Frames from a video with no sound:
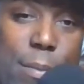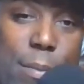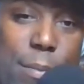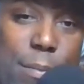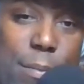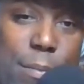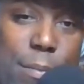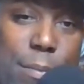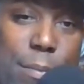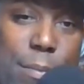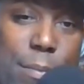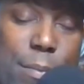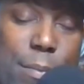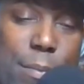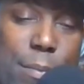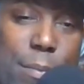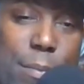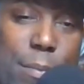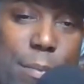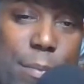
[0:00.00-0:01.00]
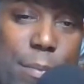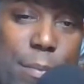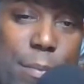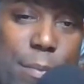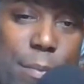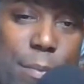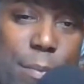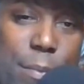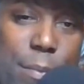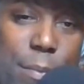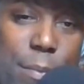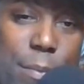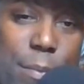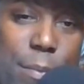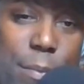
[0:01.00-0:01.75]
[no speech]